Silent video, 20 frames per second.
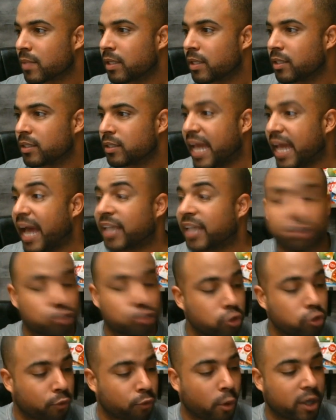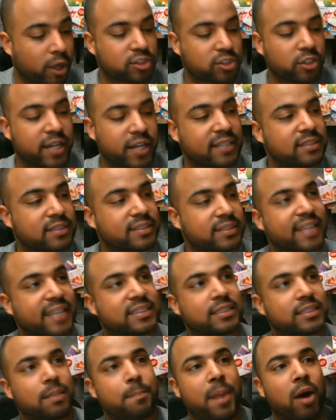Yeah, so Truth Warrior. So that's
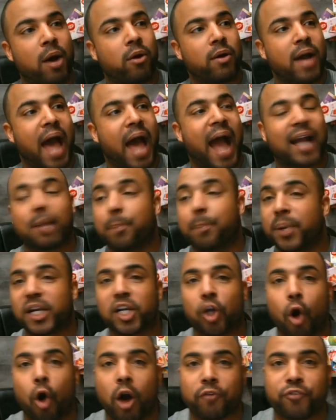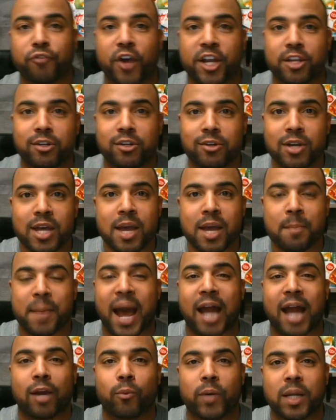the belt. I can put it on for you, but I
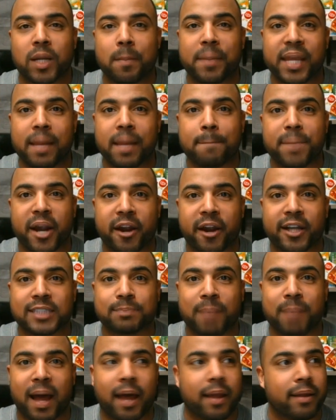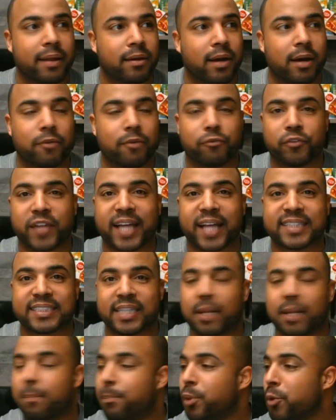don't want to be embarrassed by flexing
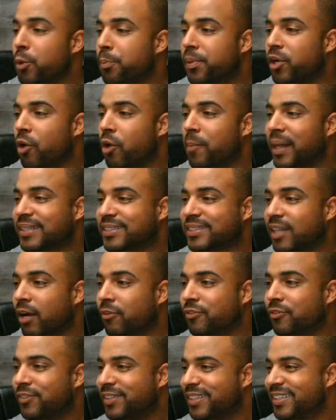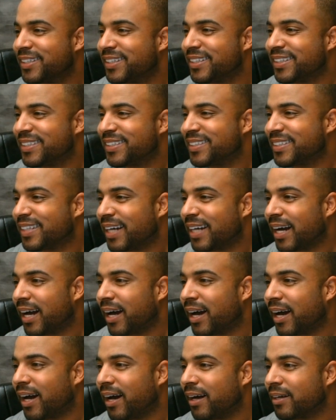and pooping on myself.
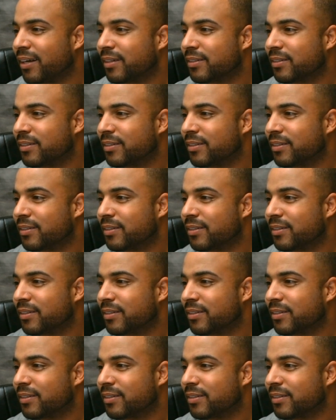I